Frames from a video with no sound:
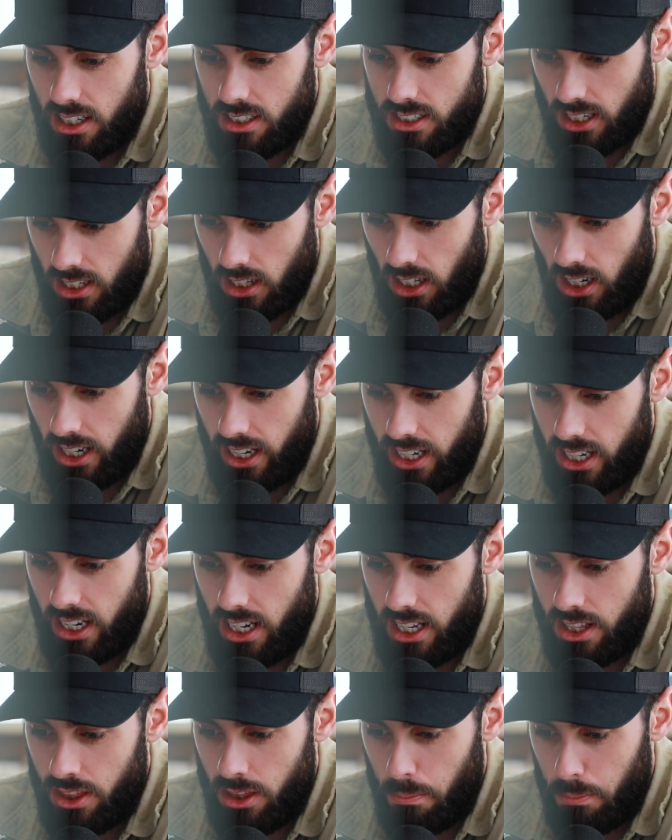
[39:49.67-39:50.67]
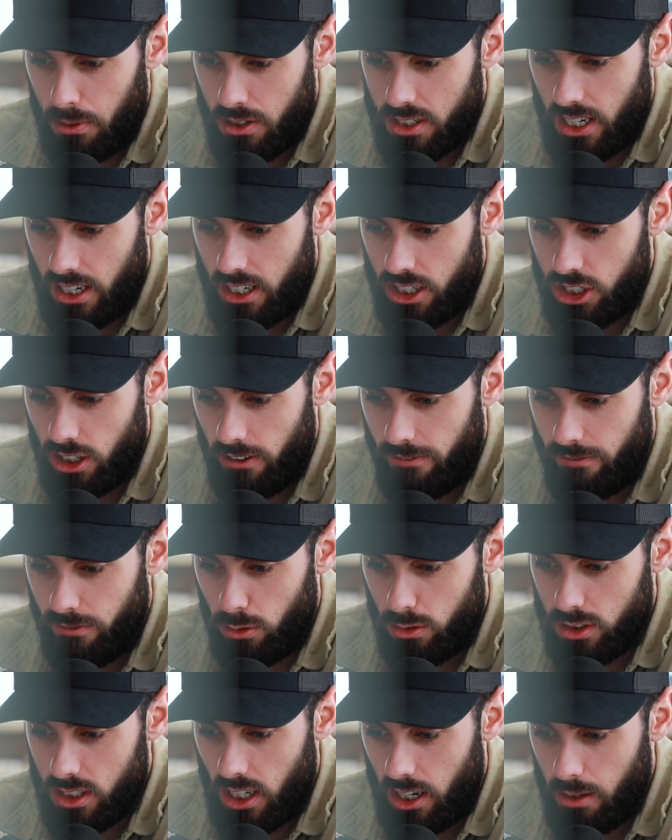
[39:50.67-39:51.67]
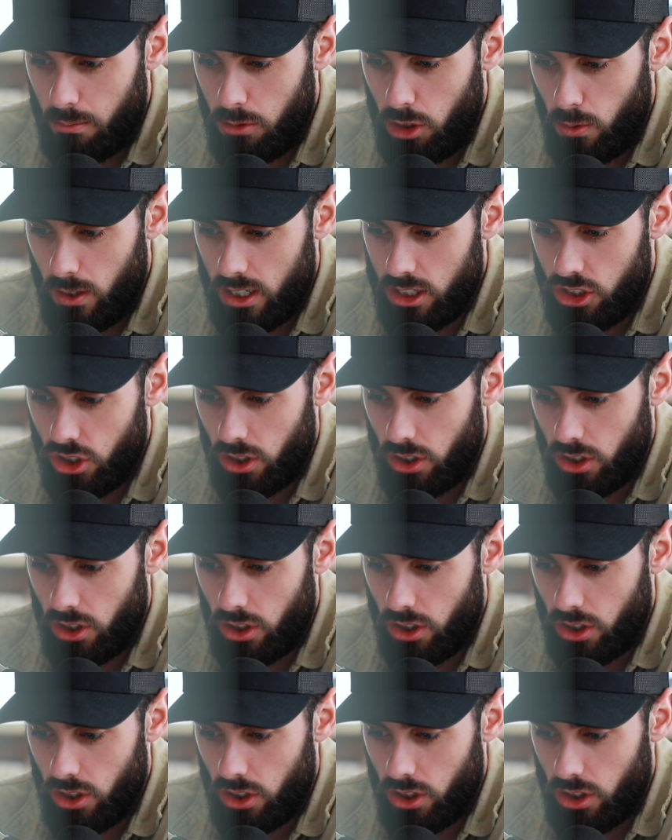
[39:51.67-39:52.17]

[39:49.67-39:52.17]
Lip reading: decline in the percentage of full-time U.S.